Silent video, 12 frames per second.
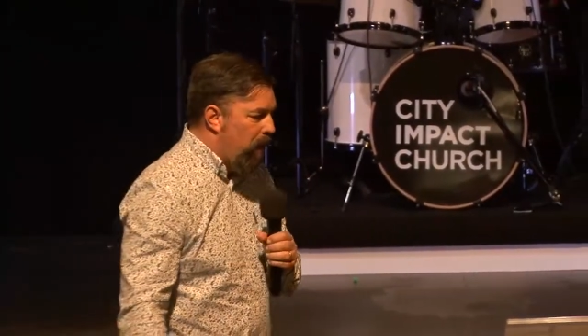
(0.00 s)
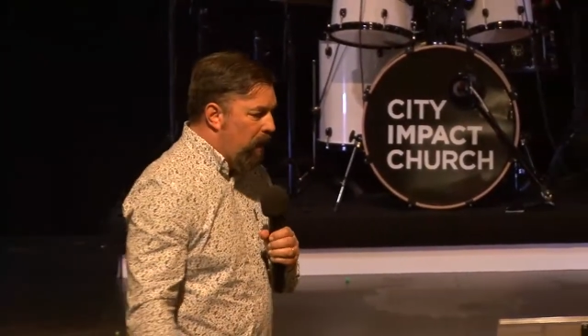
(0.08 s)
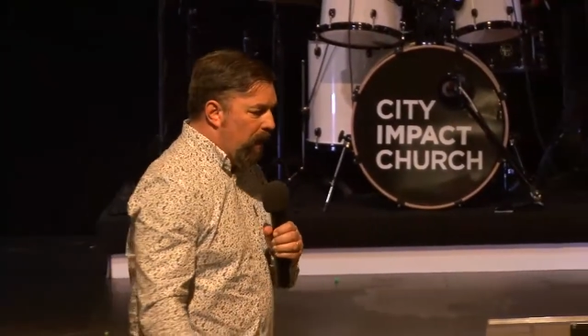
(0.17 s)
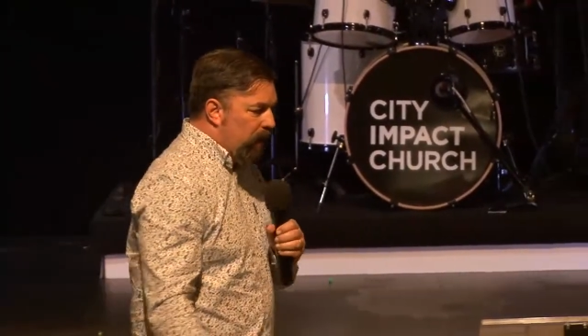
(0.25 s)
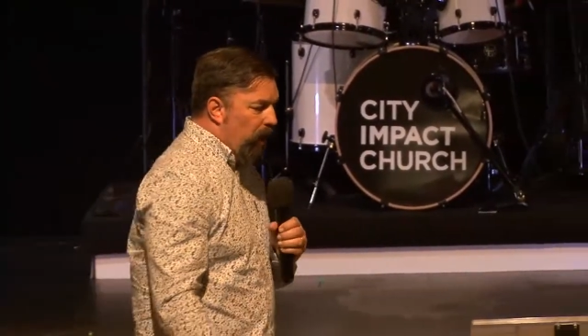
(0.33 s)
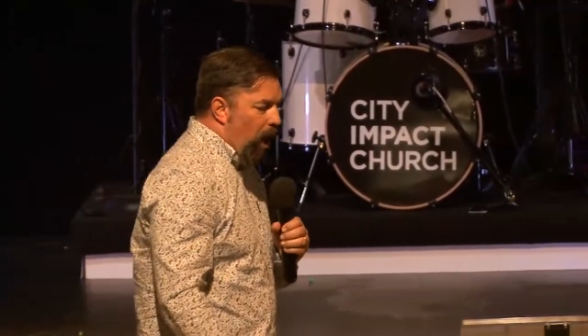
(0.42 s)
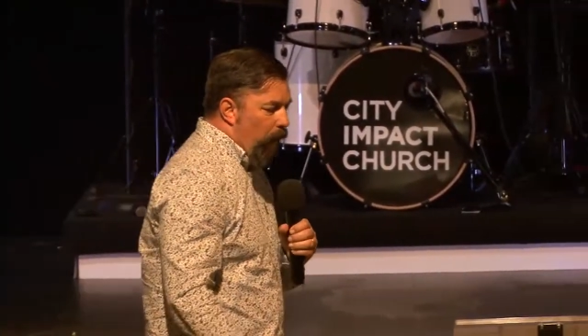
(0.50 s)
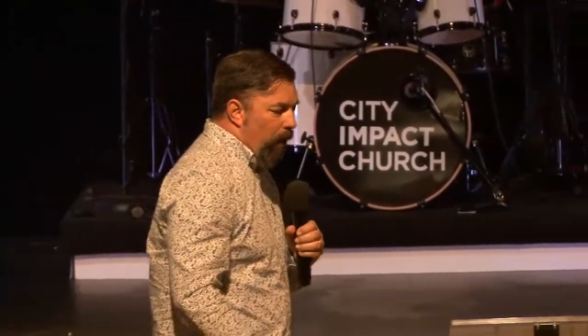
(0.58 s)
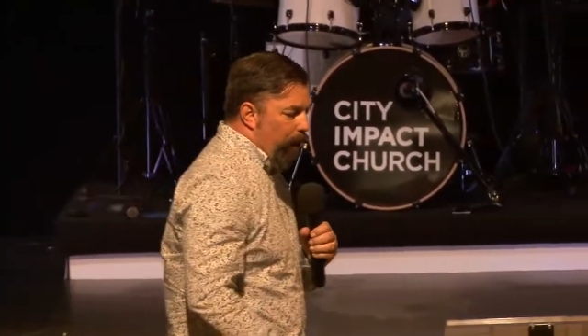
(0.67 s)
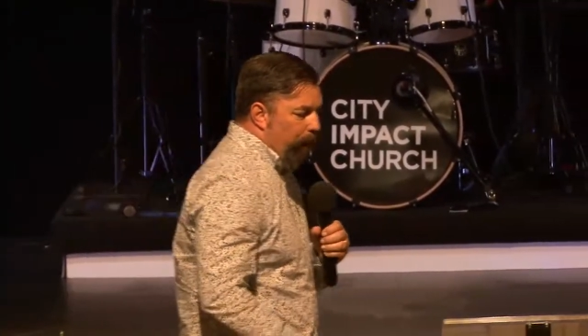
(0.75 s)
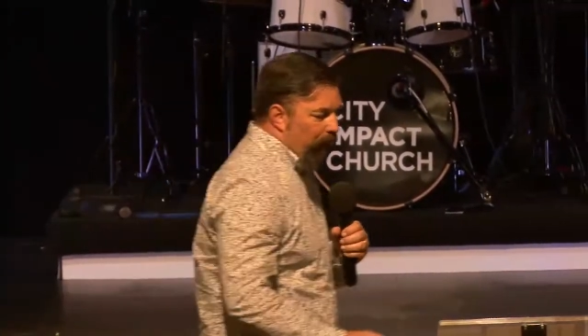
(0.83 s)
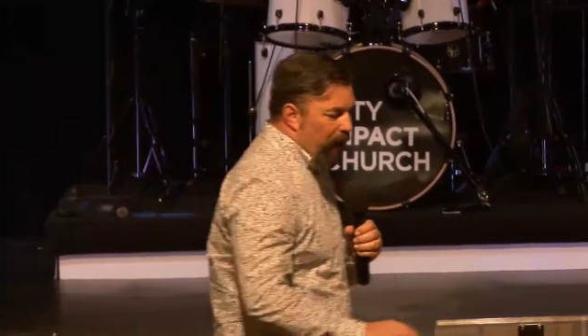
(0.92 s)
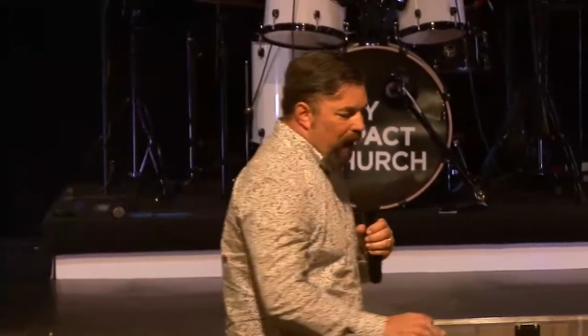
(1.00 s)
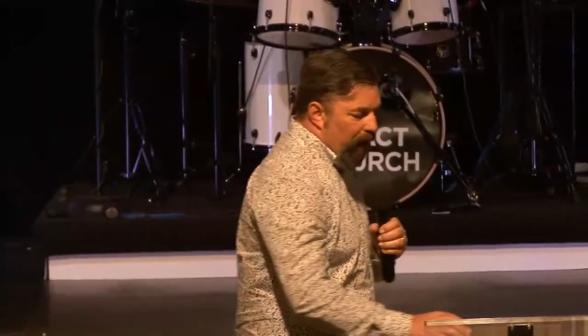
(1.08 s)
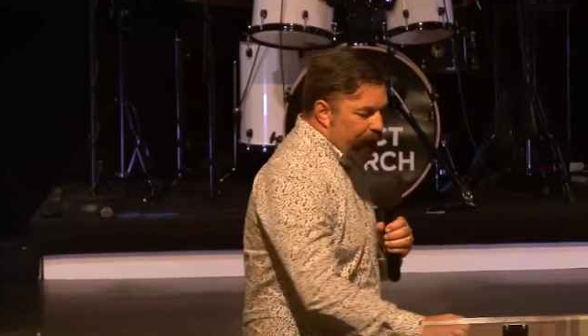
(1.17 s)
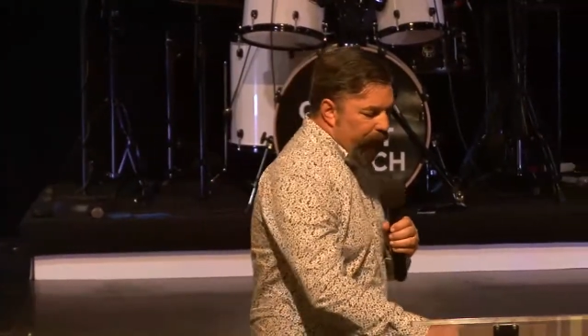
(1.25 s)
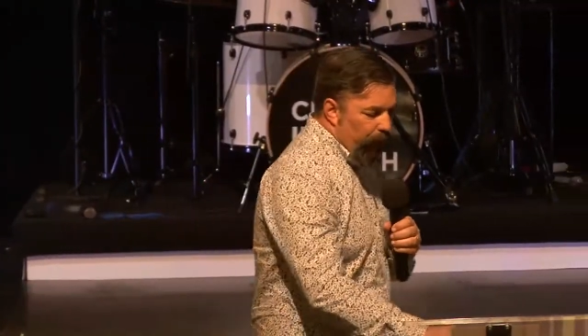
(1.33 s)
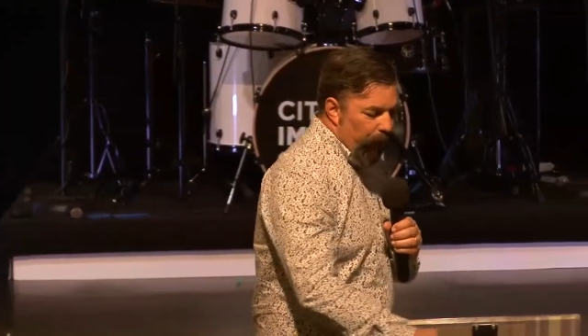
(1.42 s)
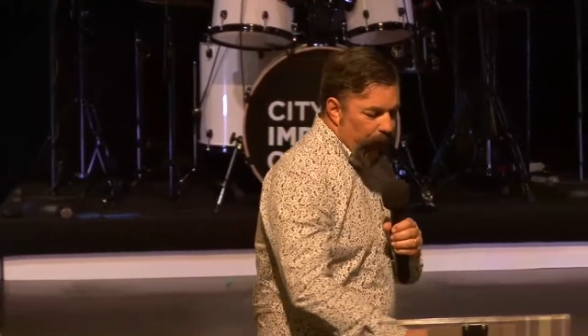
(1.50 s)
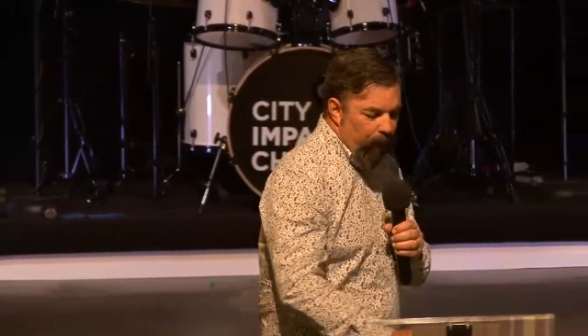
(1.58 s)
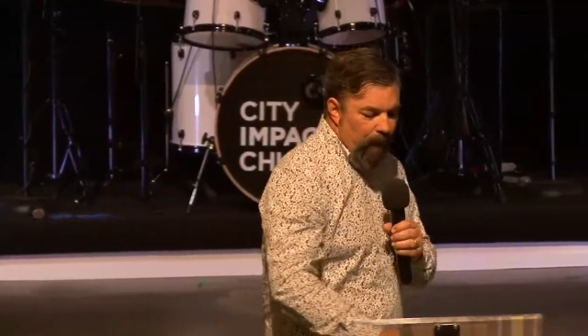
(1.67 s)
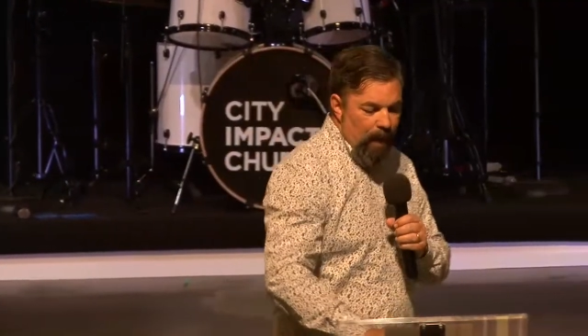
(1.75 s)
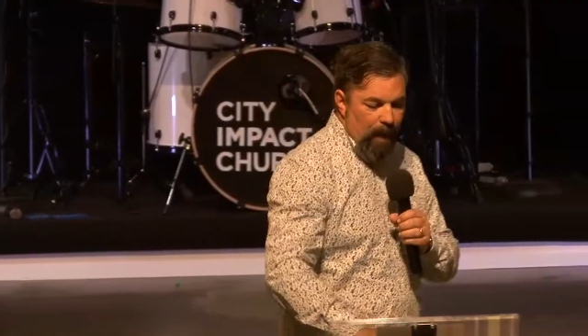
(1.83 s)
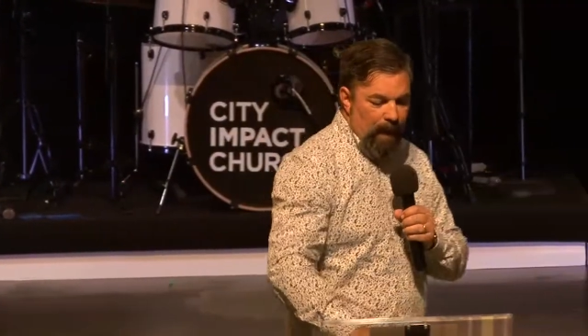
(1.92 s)
He's already provided for you.
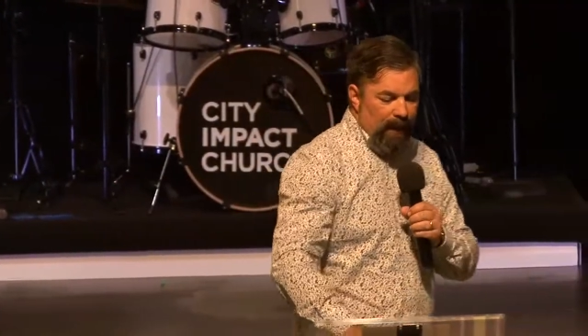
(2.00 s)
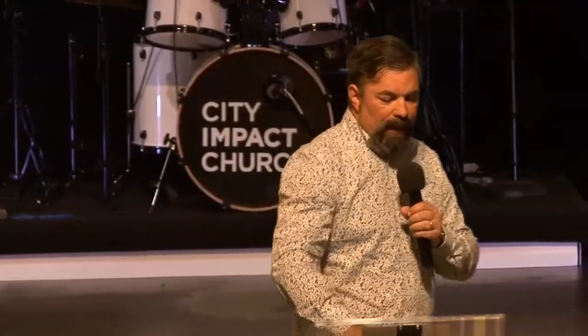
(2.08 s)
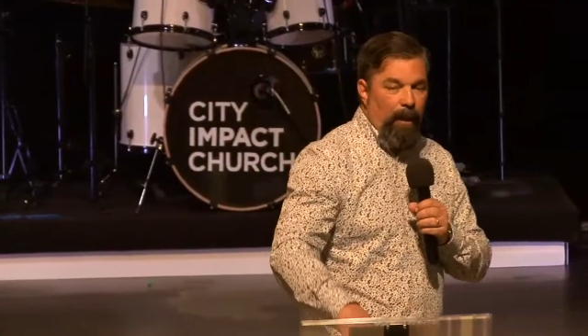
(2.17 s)
It's